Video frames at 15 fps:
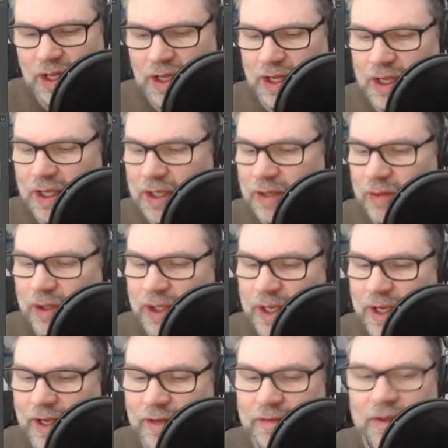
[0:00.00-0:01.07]
And we'll
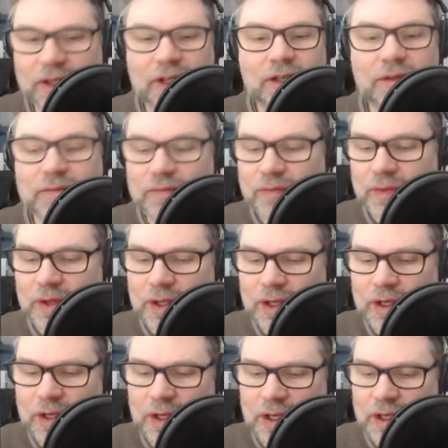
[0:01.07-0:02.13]
have him,
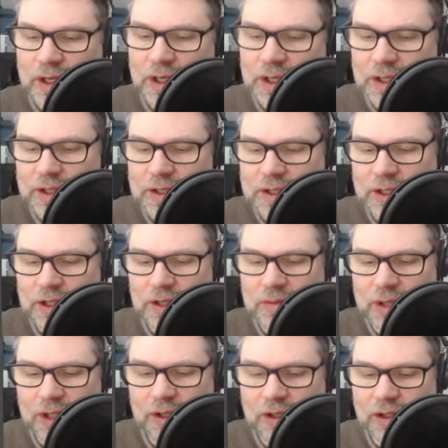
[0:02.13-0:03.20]
he's gonna
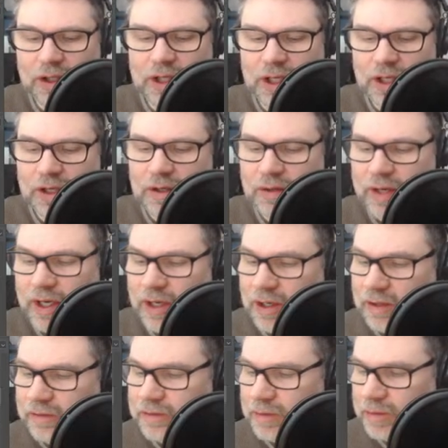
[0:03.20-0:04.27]
be looking
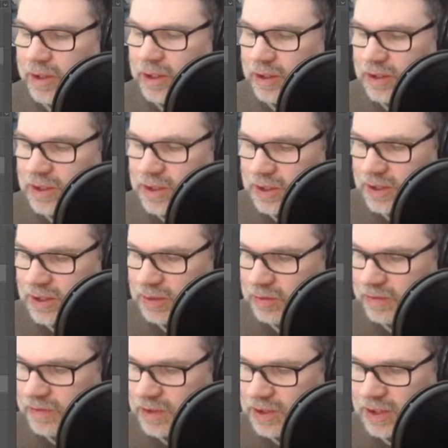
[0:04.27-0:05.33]
around from, you can see some
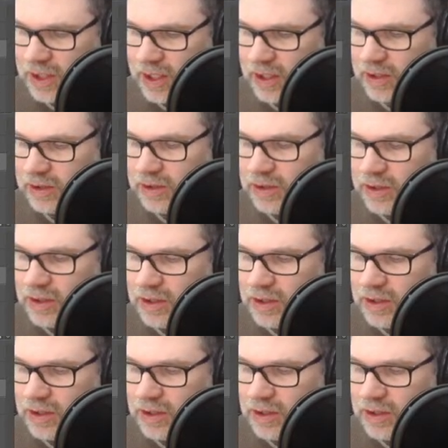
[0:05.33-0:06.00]
of his tail